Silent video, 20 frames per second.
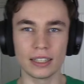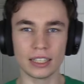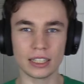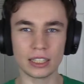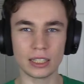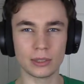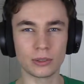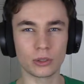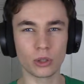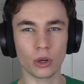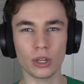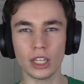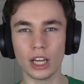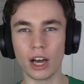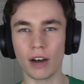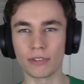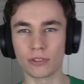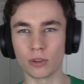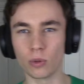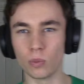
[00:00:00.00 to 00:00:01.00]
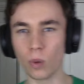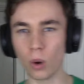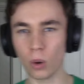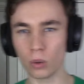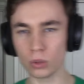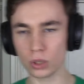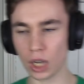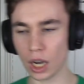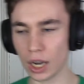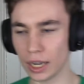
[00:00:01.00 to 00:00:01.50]
This is shortly after
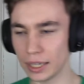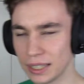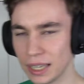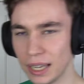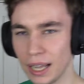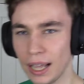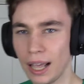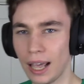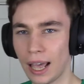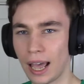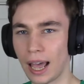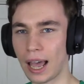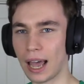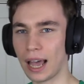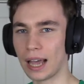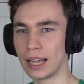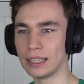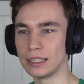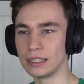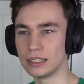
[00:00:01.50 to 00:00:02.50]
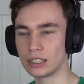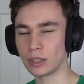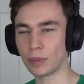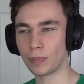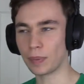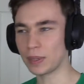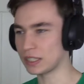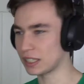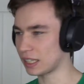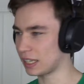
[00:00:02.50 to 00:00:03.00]
Walt died, and so
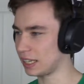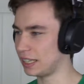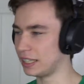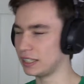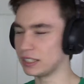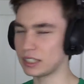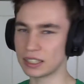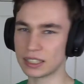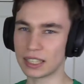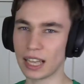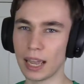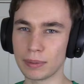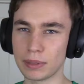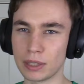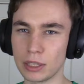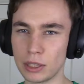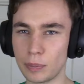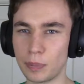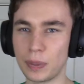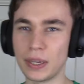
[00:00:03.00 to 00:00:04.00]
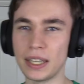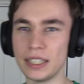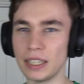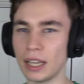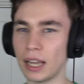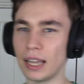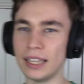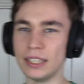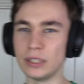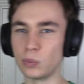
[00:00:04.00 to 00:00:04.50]
basically he's escaped and
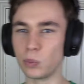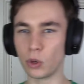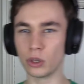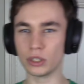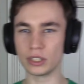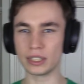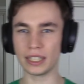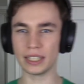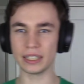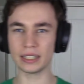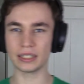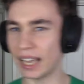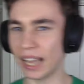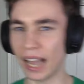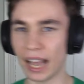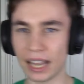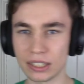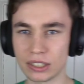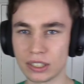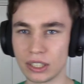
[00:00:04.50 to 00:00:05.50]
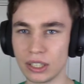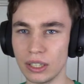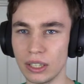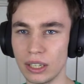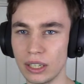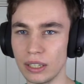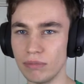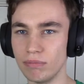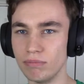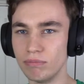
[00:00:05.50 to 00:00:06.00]
he's wanted. He has
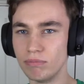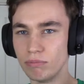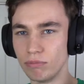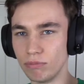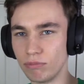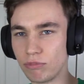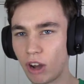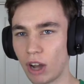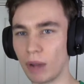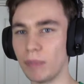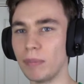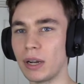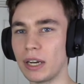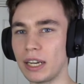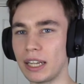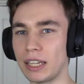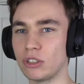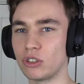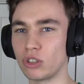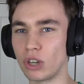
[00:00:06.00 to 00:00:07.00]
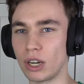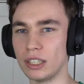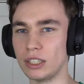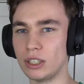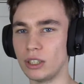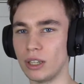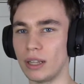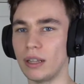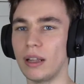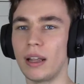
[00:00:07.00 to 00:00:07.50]
to find money and try and
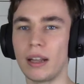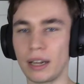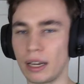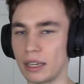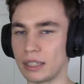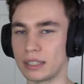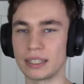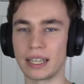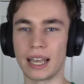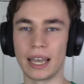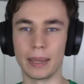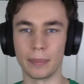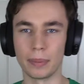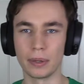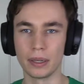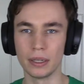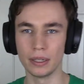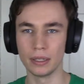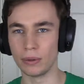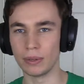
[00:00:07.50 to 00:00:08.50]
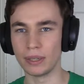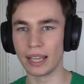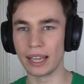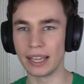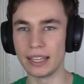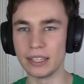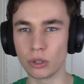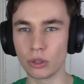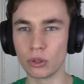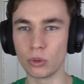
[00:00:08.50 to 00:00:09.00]
escape. Yeah,
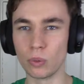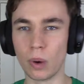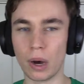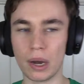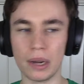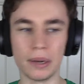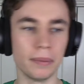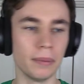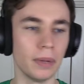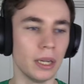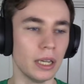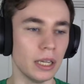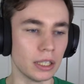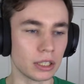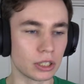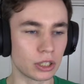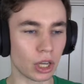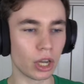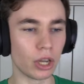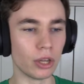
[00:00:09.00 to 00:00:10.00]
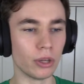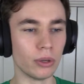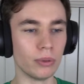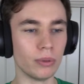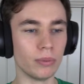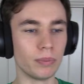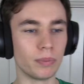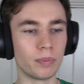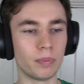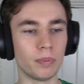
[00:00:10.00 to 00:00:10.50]
he's on the one. So,
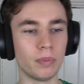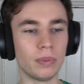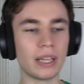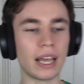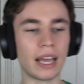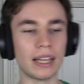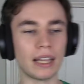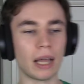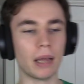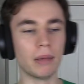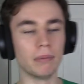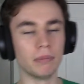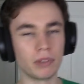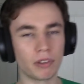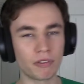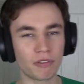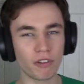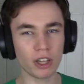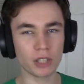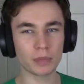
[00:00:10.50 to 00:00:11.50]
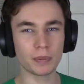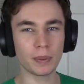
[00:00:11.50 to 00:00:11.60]
yeah, the first